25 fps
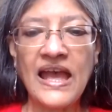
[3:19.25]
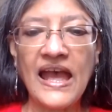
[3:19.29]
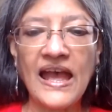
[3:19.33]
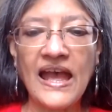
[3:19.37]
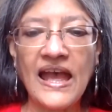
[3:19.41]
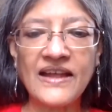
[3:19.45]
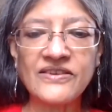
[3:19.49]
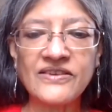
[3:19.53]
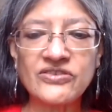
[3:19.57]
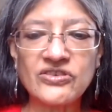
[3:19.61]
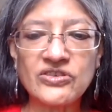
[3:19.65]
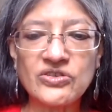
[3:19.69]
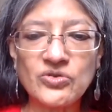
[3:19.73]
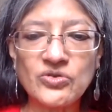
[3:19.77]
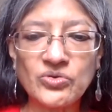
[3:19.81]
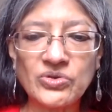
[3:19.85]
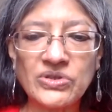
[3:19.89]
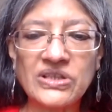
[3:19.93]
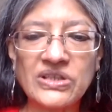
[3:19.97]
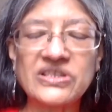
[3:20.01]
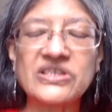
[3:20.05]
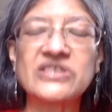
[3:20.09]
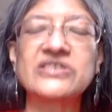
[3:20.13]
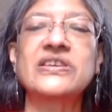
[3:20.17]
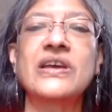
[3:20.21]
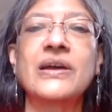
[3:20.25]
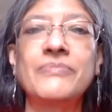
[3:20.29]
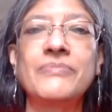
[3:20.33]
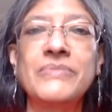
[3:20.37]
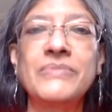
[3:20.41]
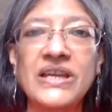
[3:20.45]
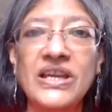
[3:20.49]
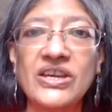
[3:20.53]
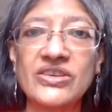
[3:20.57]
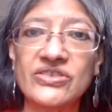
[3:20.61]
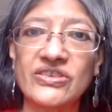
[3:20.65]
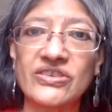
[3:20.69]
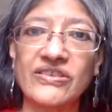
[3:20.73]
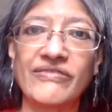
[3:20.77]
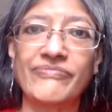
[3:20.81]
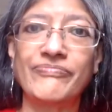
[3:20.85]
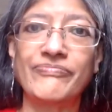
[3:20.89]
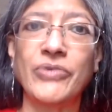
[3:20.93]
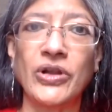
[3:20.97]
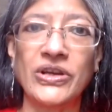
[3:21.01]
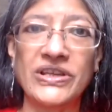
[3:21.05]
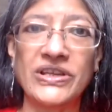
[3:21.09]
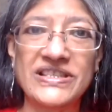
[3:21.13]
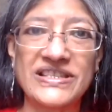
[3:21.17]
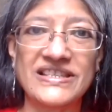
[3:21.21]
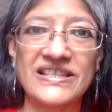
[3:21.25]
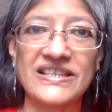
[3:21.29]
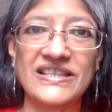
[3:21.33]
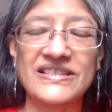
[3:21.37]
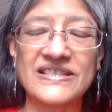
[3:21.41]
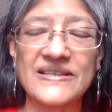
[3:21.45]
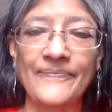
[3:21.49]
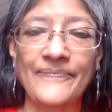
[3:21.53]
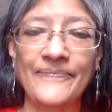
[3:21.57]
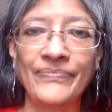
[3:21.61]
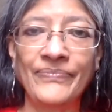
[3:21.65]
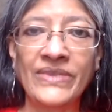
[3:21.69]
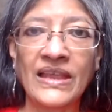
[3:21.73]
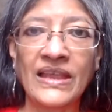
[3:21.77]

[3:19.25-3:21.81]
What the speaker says: and to the determination of policies.